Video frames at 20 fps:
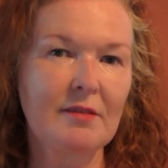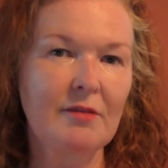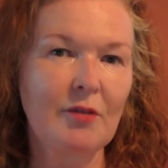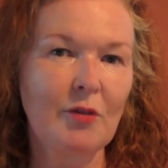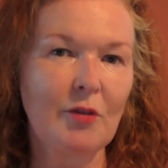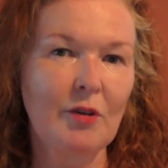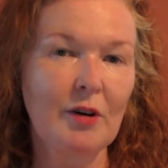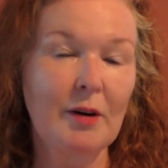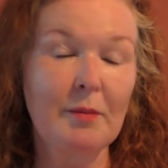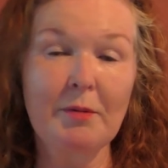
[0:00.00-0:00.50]

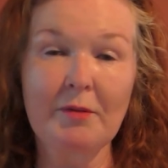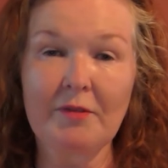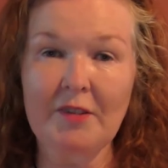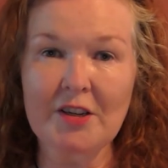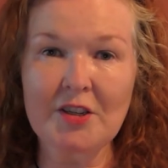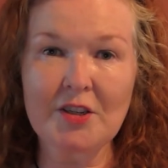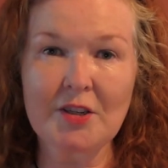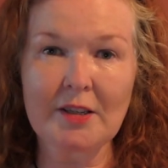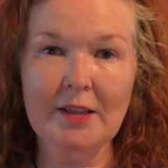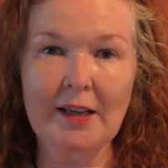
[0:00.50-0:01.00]
for a
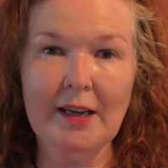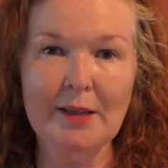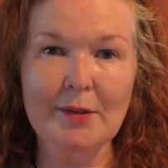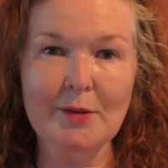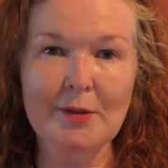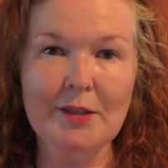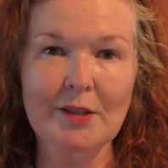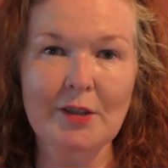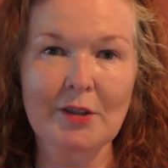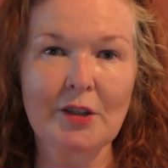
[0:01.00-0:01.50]
professional
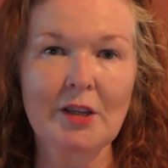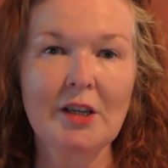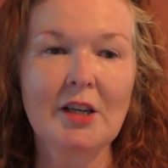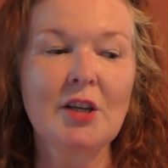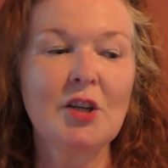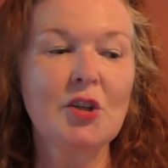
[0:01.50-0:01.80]
counsellor